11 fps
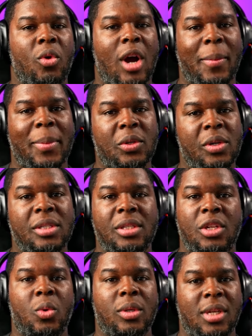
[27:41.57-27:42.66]
more opportunities
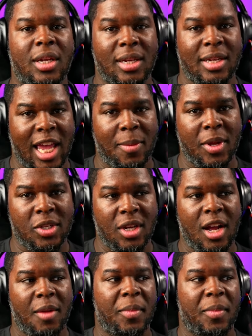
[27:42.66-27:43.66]
to do a ton of damage